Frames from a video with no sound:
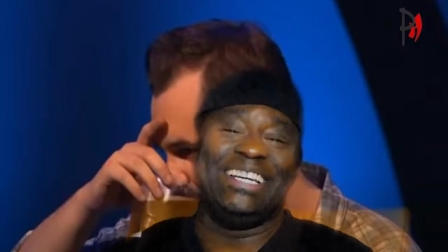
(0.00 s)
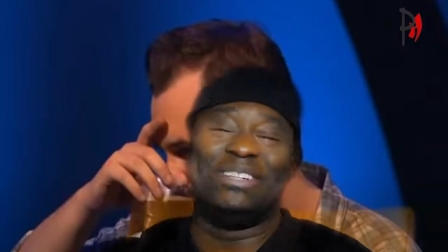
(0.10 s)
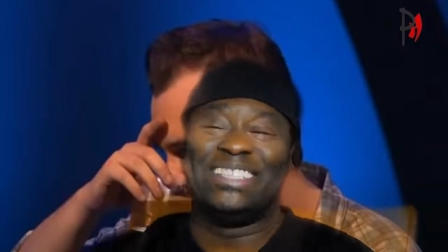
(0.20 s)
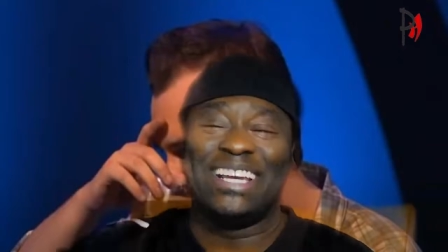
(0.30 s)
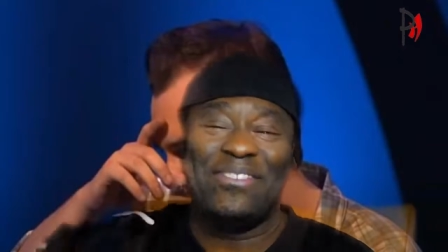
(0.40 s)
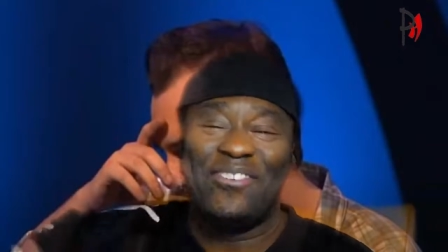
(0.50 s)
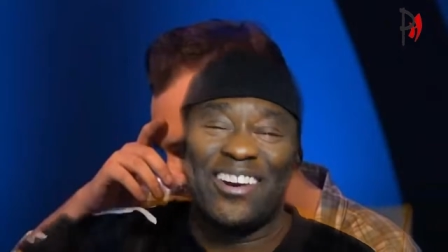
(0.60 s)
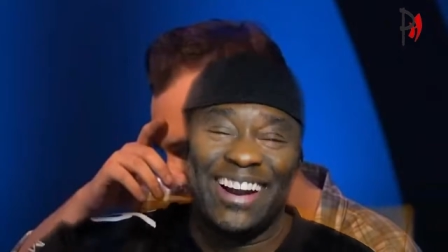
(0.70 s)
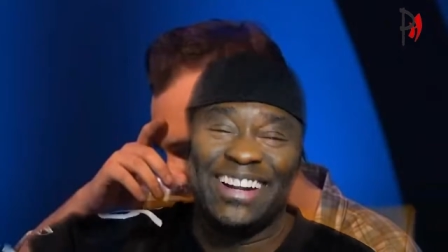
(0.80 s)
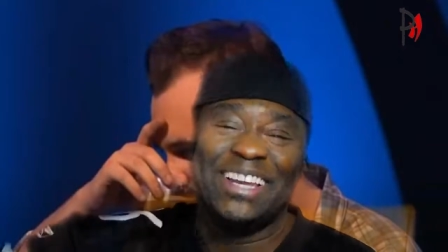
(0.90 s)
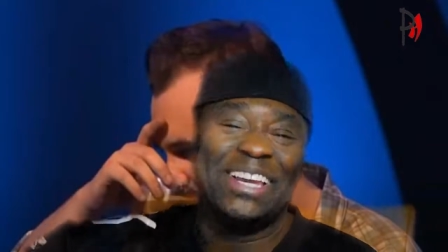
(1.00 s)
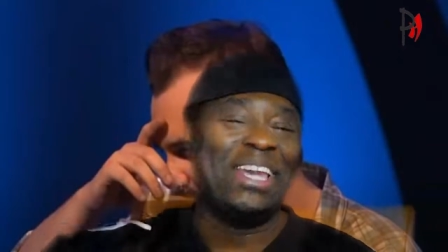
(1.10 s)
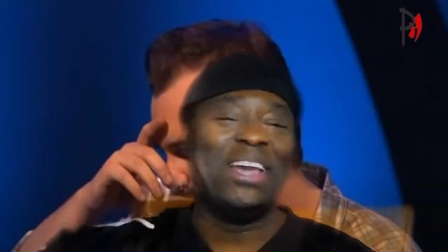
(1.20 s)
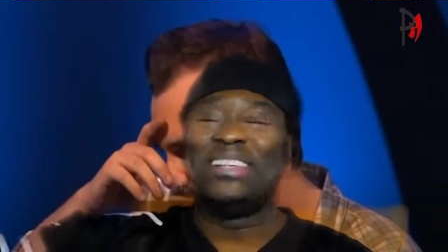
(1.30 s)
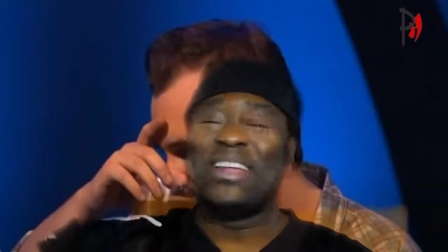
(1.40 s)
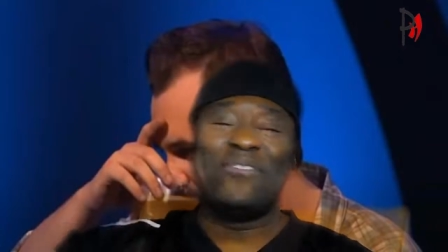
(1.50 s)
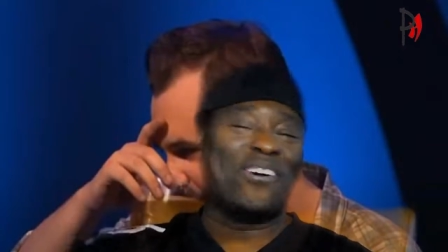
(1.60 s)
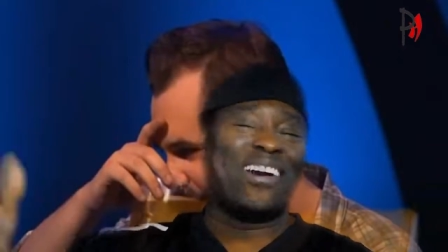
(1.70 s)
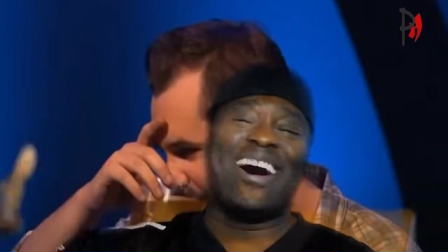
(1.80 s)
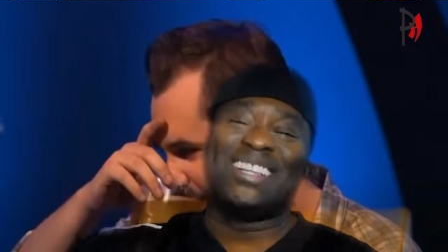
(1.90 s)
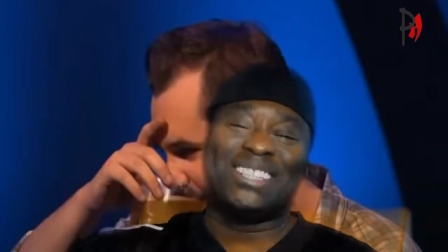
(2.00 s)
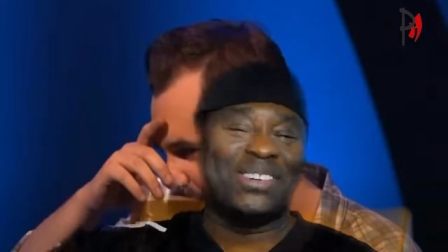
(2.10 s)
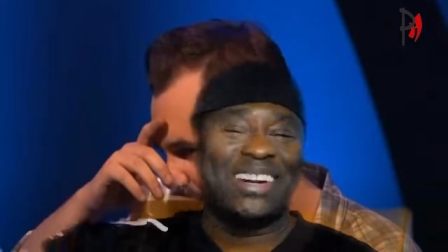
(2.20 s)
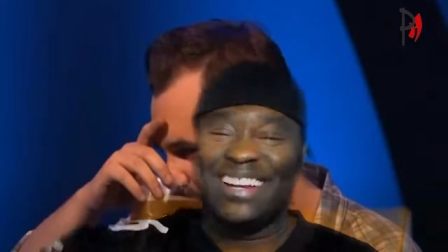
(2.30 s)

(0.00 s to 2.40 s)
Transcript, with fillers: He was in for it. He was in for it all 20.